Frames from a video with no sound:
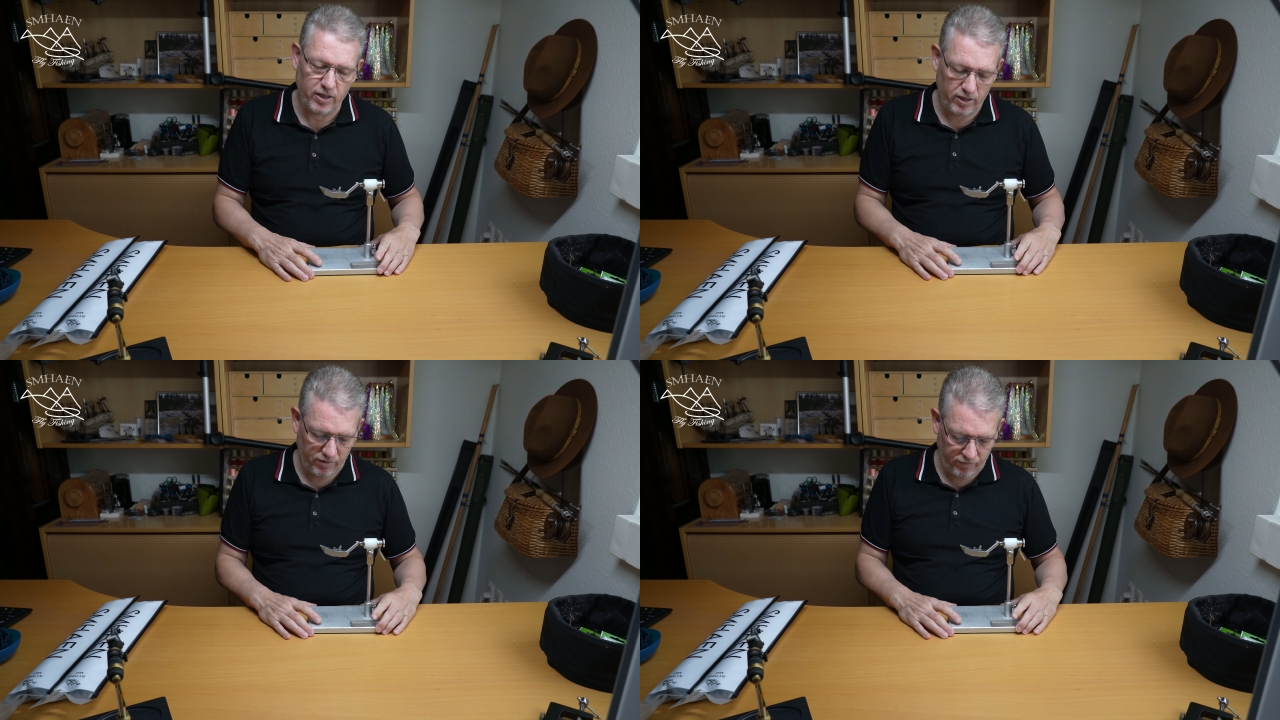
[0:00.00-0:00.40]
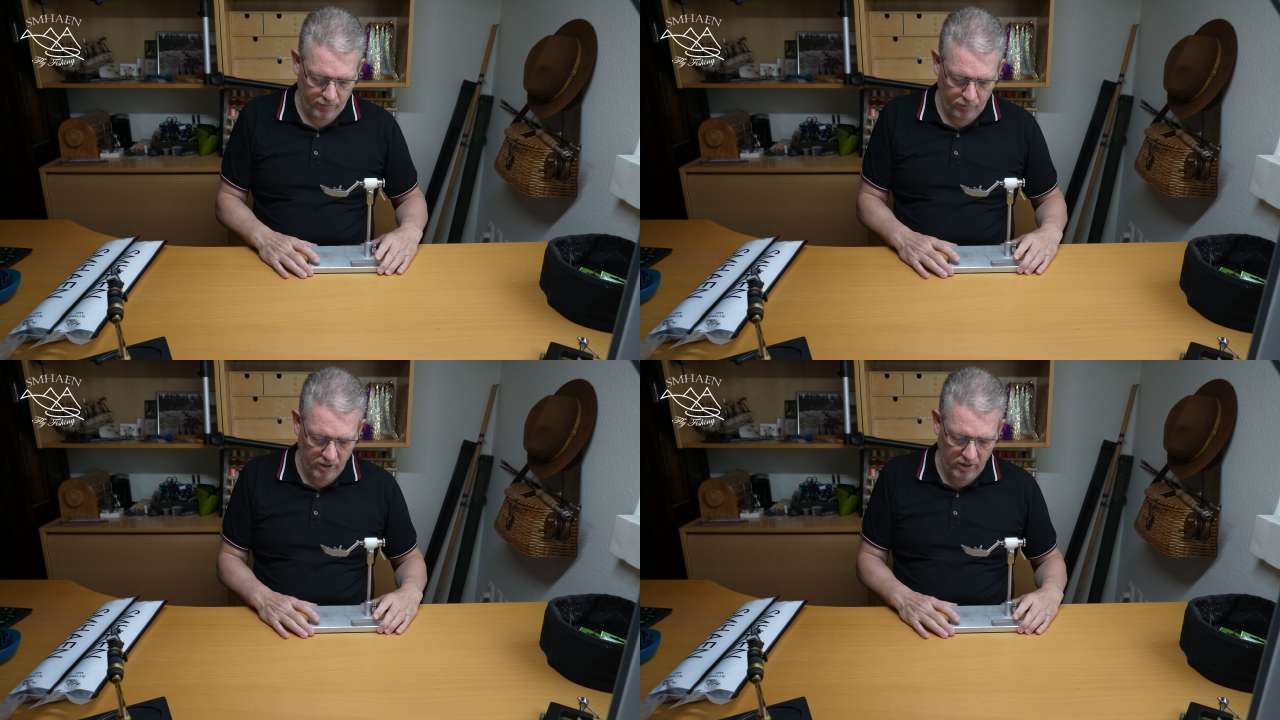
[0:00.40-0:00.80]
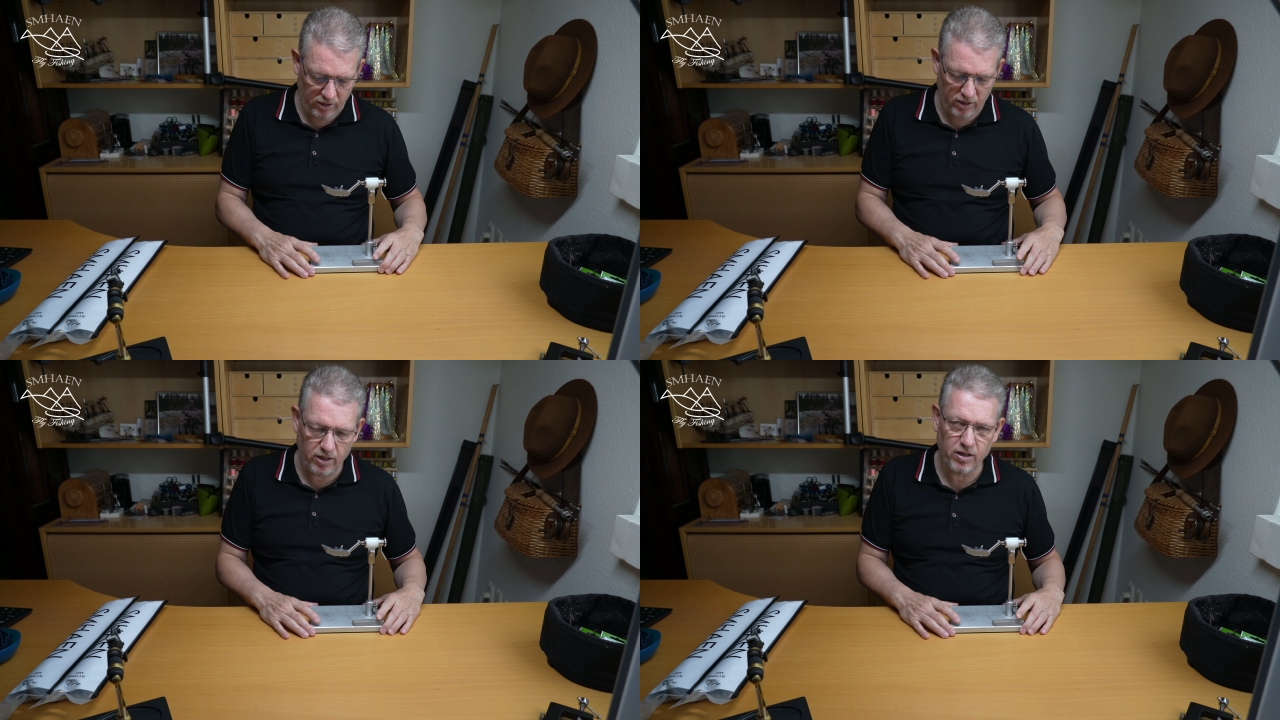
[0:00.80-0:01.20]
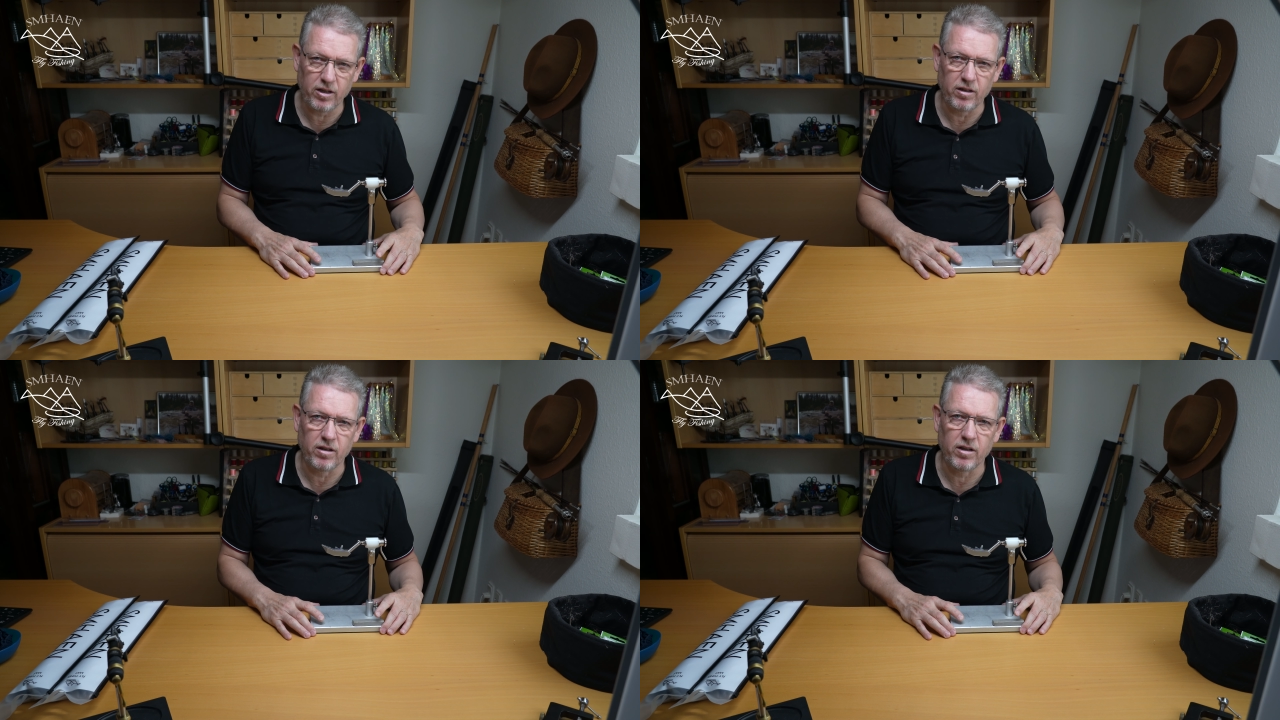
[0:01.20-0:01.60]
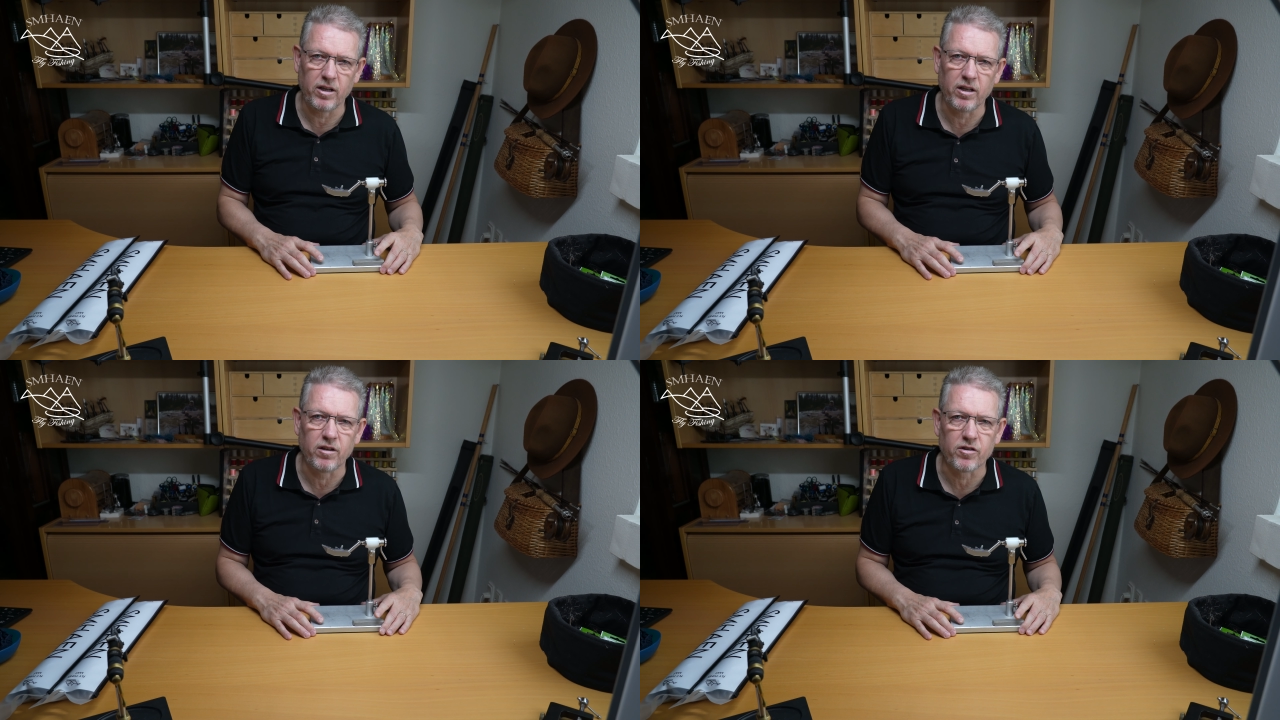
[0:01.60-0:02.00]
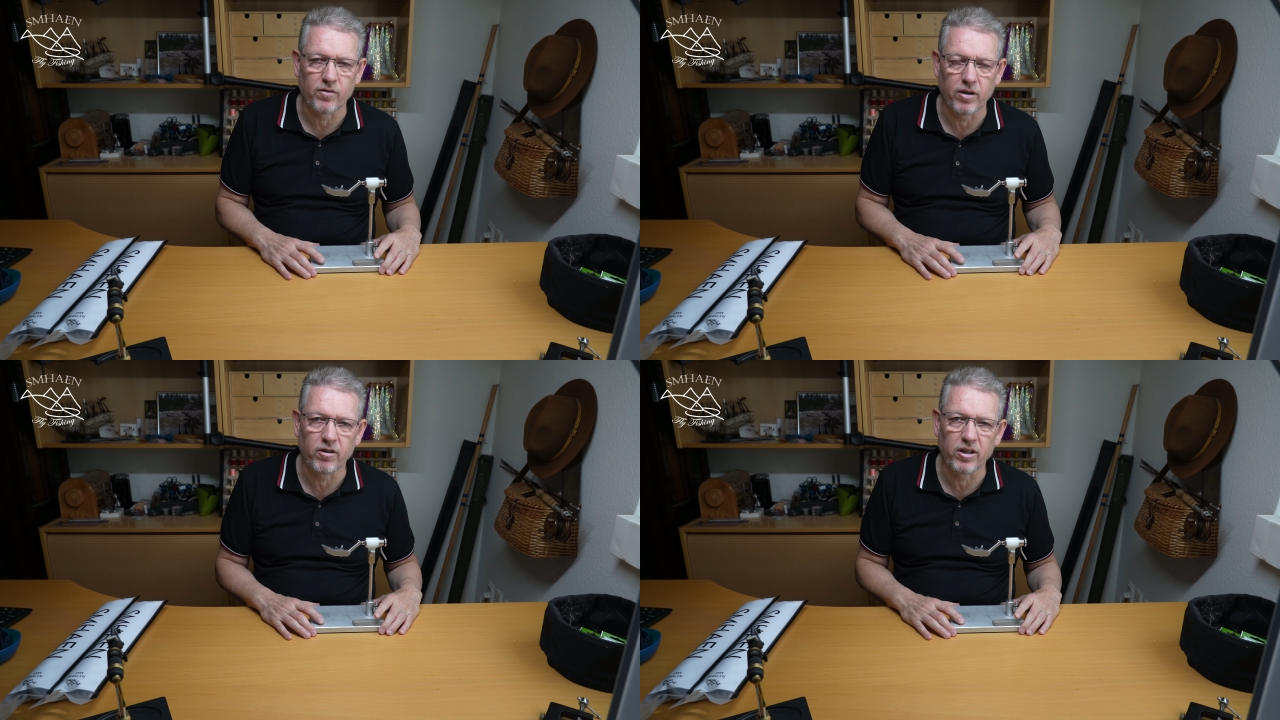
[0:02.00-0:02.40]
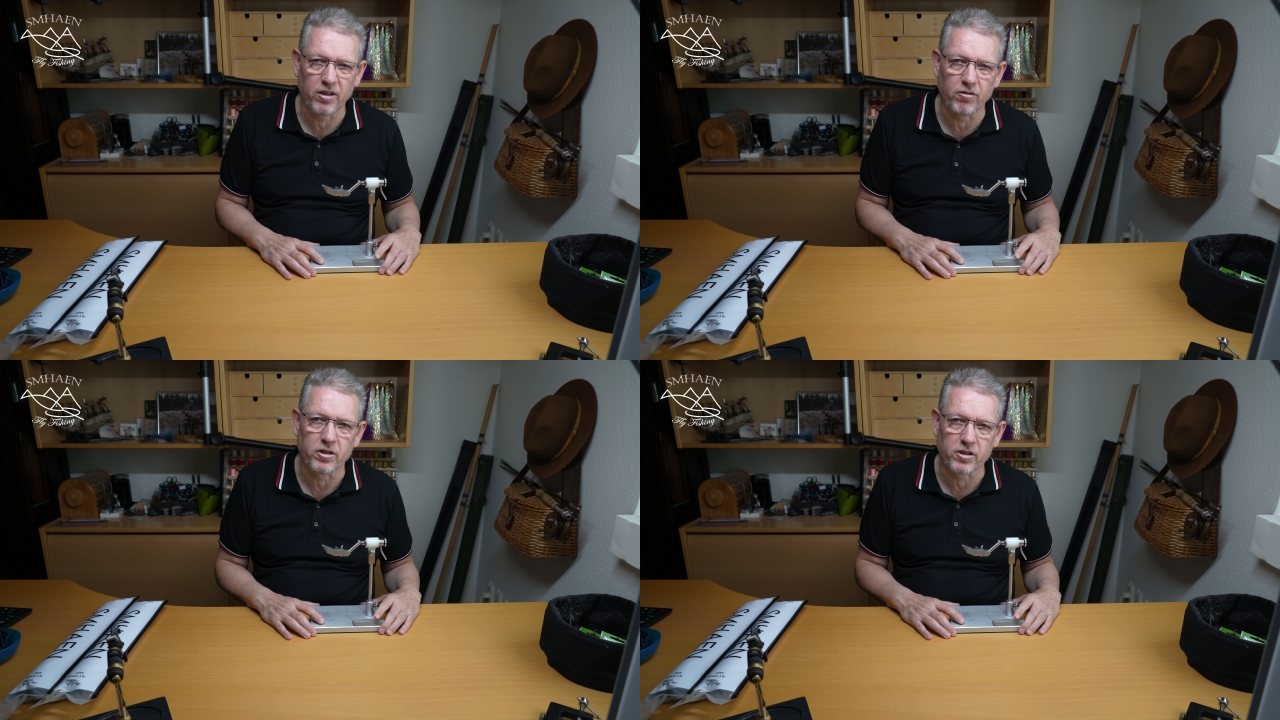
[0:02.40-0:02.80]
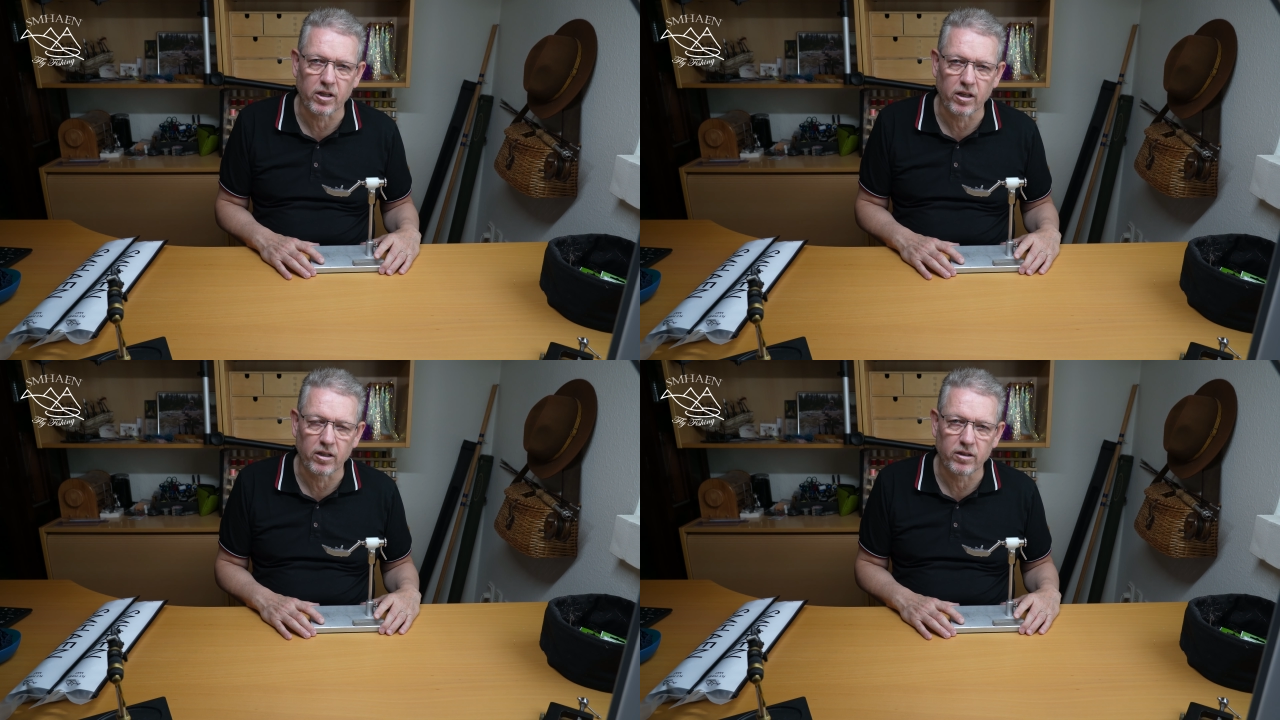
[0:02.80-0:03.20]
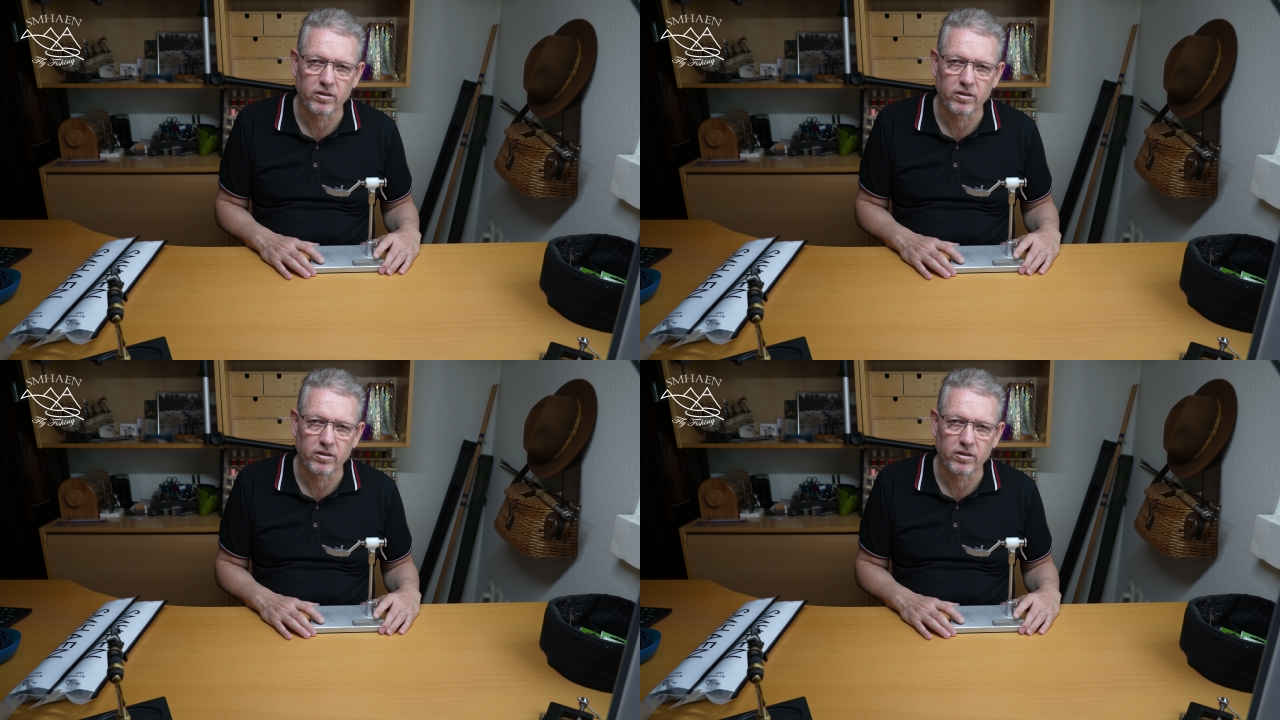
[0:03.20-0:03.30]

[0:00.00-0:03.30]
And for me it is very irritating.